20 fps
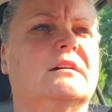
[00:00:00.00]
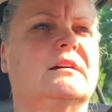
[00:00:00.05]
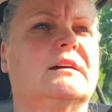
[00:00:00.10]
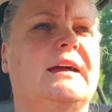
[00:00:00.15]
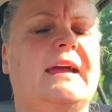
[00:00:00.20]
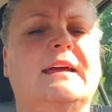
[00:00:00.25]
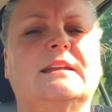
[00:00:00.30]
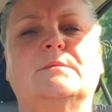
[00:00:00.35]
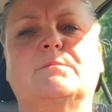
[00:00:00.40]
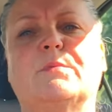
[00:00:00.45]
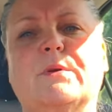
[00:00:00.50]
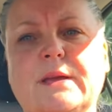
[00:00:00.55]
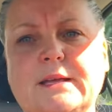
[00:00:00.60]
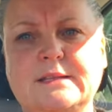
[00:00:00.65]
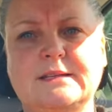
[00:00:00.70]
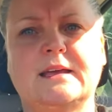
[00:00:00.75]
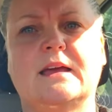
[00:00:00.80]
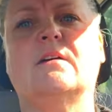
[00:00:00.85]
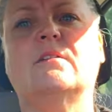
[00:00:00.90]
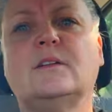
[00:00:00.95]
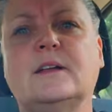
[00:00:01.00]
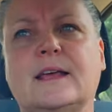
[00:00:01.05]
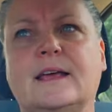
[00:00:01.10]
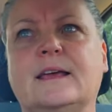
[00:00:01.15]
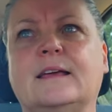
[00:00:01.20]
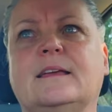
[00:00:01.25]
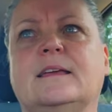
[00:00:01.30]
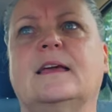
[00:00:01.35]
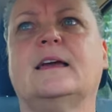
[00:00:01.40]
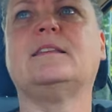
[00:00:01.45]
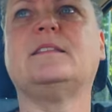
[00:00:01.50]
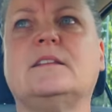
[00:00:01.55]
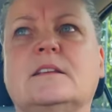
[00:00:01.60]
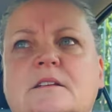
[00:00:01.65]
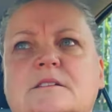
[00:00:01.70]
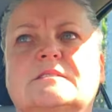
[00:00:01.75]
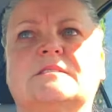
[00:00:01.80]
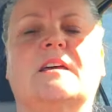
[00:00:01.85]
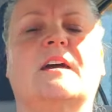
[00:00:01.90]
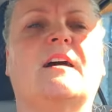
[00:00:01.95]
I had to break down and get
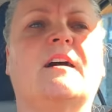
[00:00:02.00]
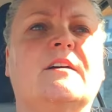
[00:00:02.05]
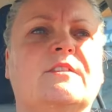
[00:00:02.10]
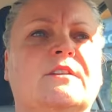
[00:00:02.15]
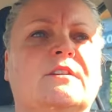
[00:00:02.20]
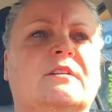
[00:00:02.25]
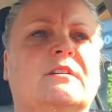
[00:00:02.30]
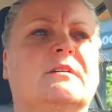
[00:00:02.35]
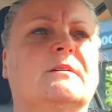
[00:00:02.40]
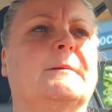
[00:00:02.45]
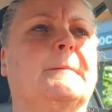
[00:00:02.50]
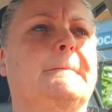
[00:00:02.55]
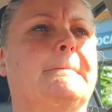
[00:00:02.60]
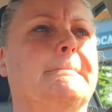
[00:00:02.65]
this other